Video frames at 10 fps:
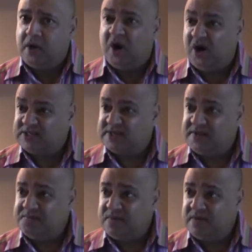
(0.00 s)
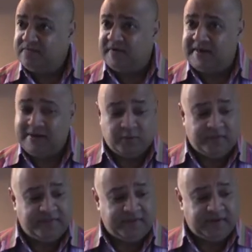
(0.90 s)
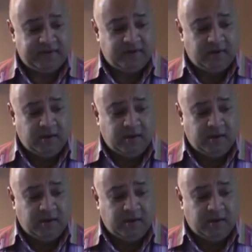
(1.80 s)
Ask them, find out what they think.